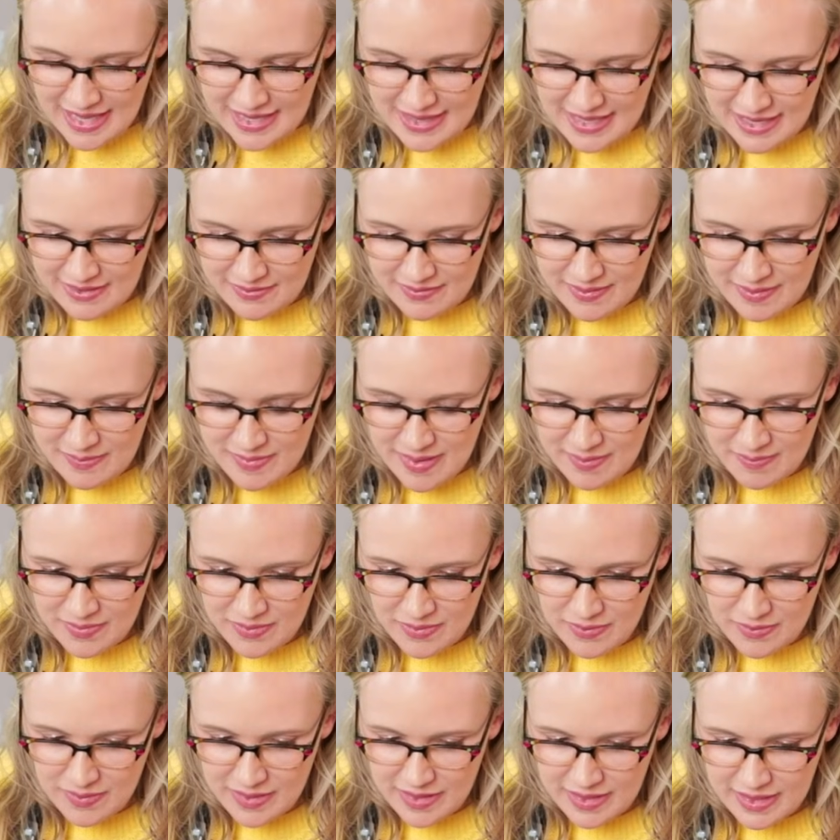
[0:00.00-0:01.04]
And then remember
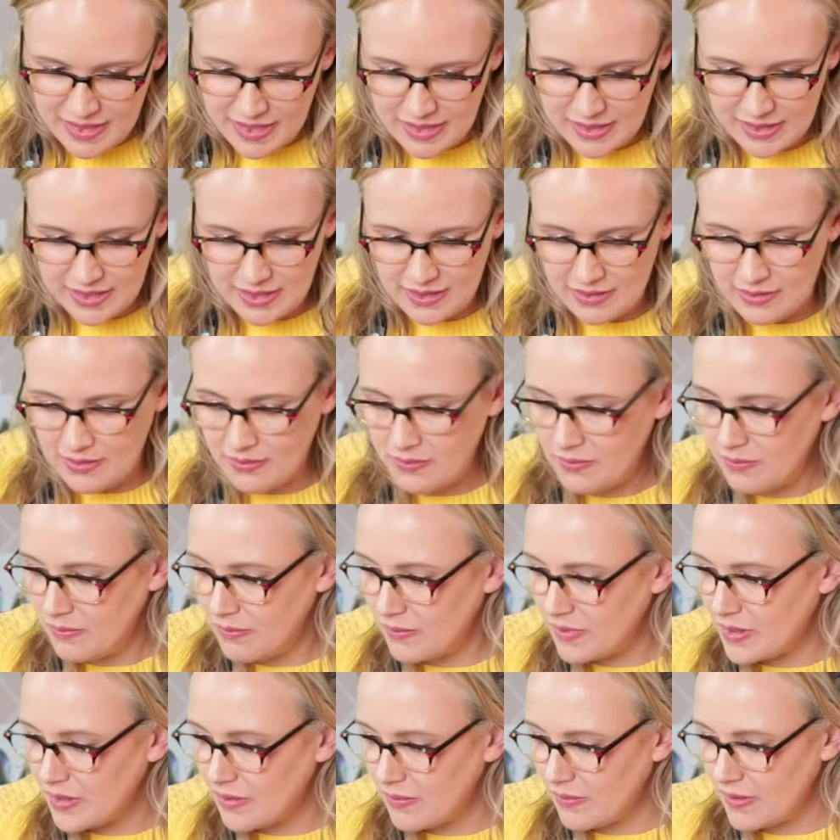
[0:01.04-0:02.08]
what we're gonna do.
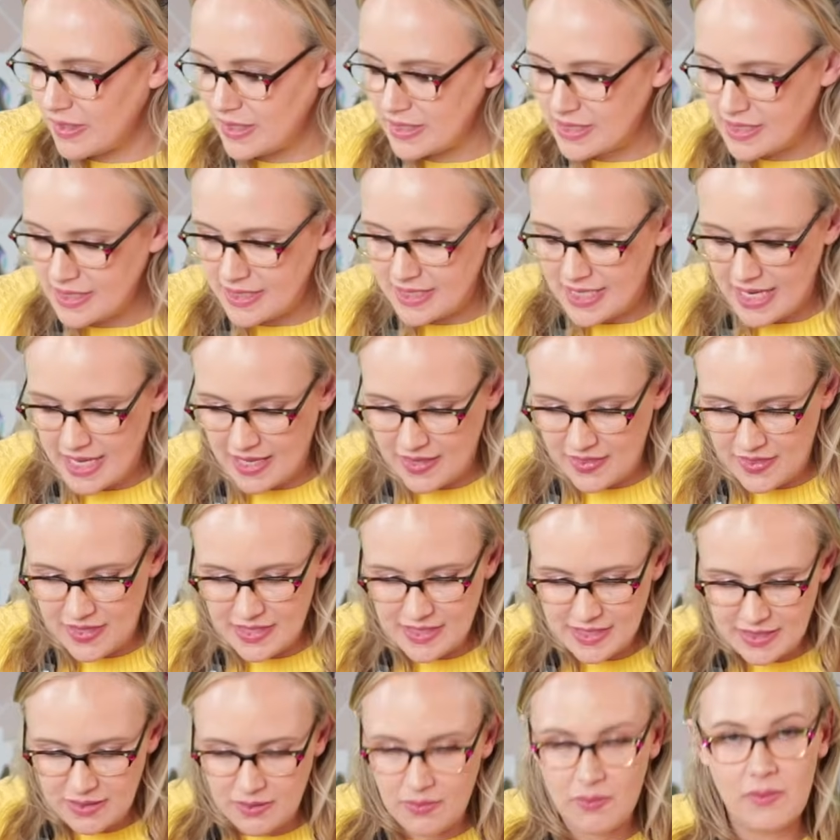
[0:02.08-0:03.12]
We're going to take
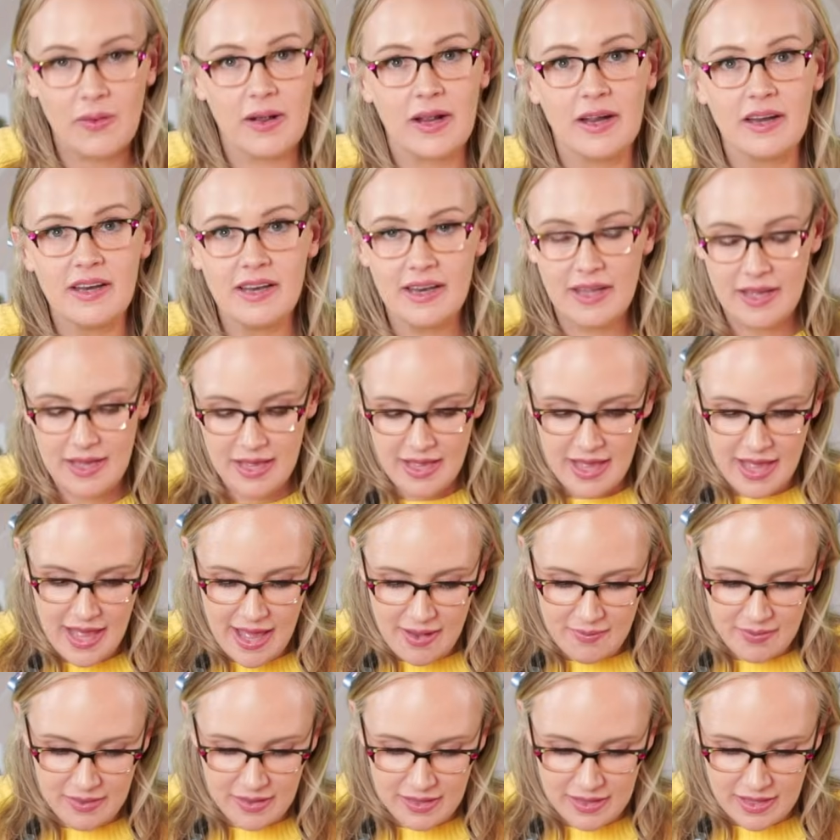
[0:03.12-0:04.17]
this cord,
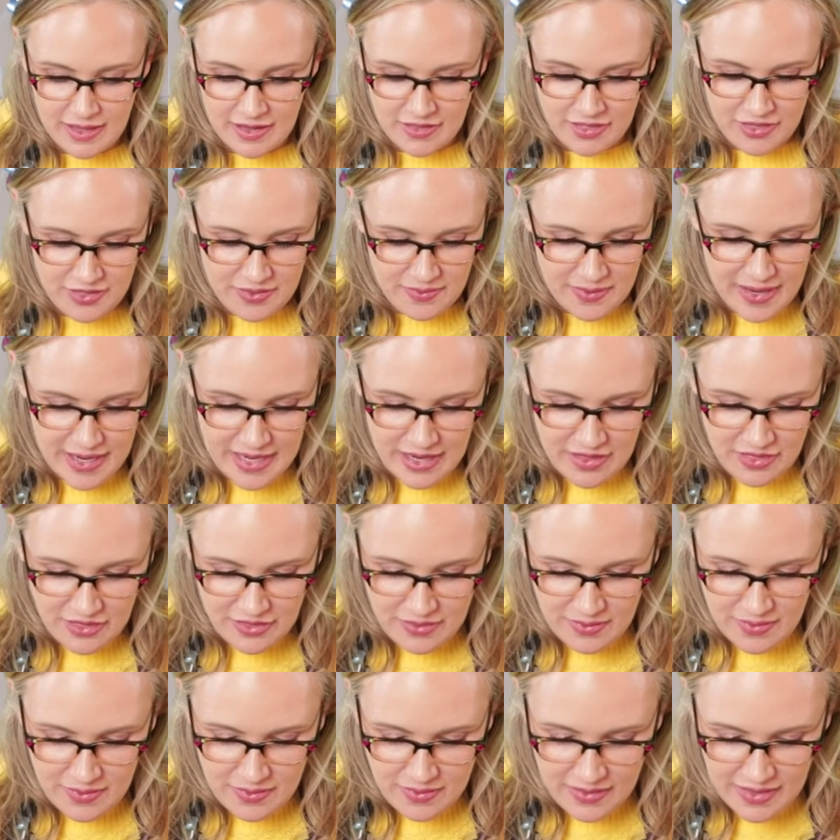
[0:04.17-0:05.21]
we're gonna thread it
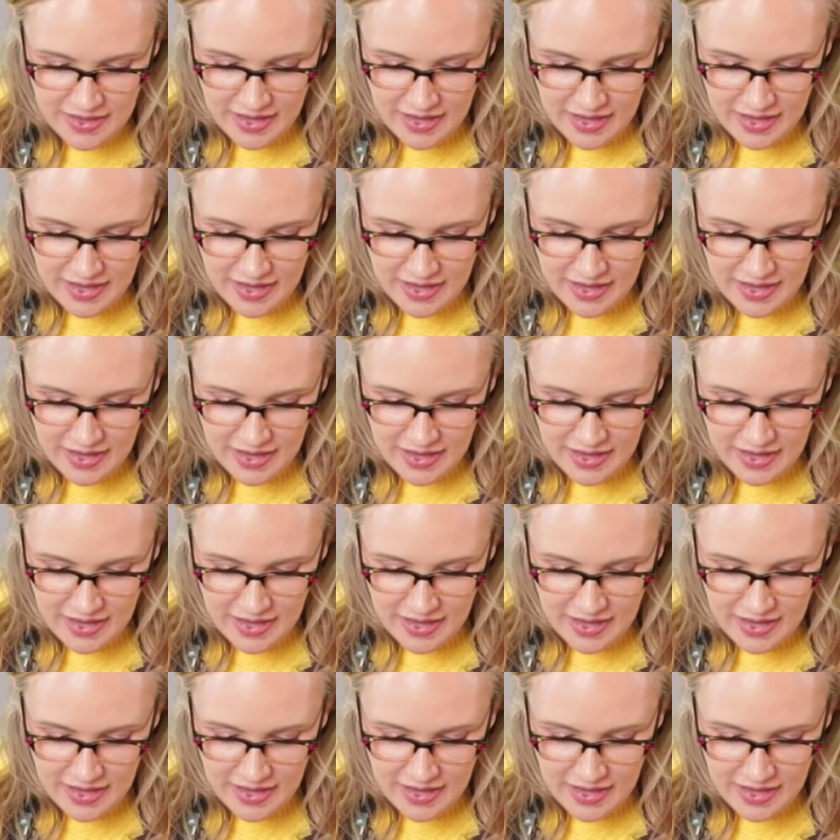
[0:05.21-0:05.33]
through